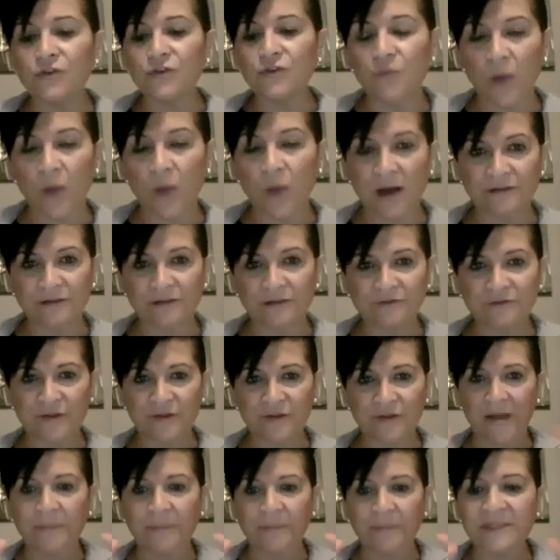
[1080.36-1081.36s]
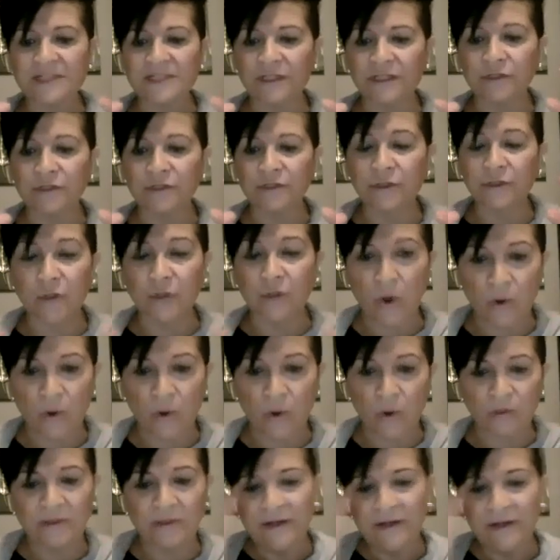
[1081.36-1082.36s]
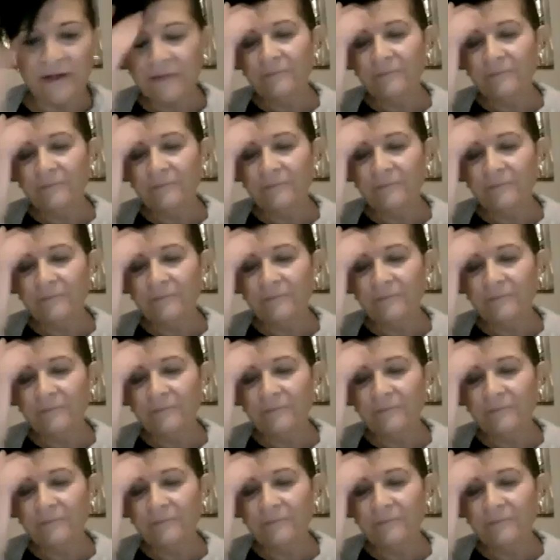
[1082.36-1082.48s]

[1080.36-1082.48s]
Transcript: want for that particular goal,